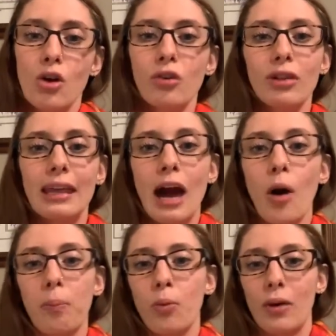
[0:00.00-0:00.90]
really
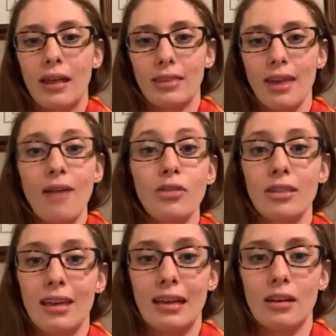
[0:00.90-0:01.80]
help with
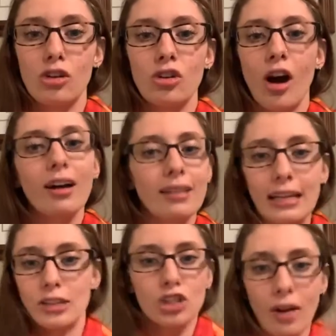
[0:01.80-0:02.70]
everything, and you're not
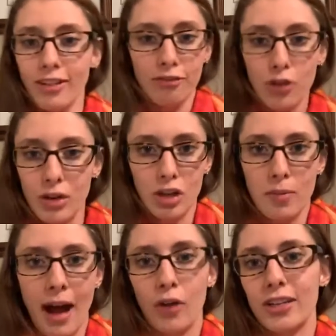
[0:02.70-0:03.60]
like shoving food in your
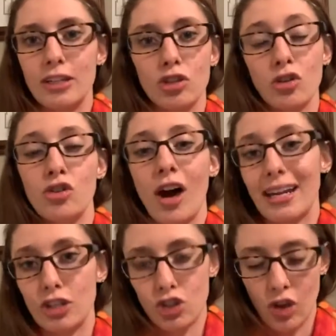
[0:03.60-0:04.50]
mouth, and so you're not
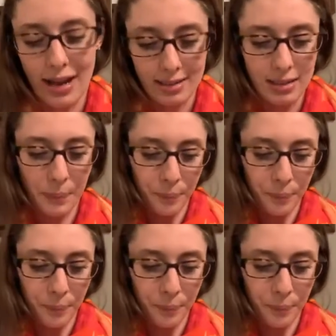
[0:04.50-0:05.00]
as stressed.